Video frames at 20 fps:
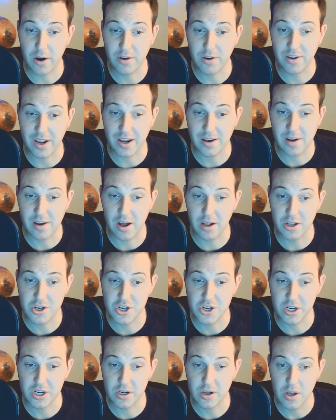
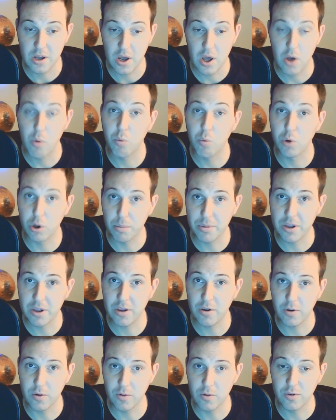technology will be
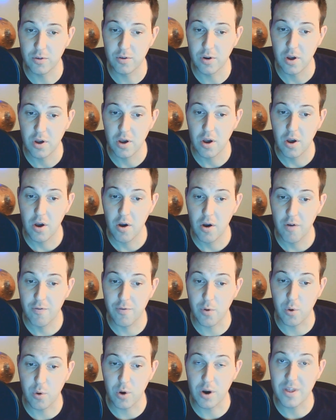used
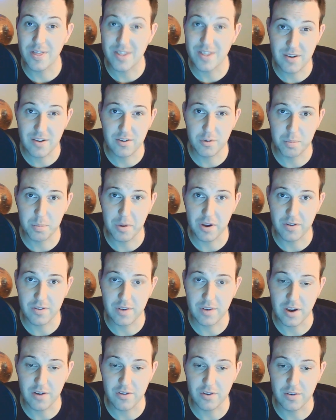for these space
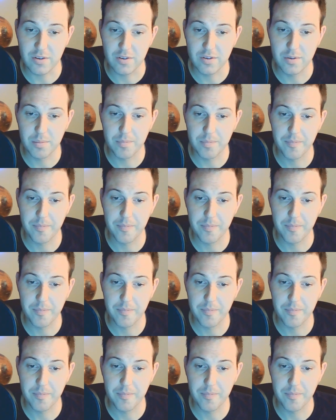stations,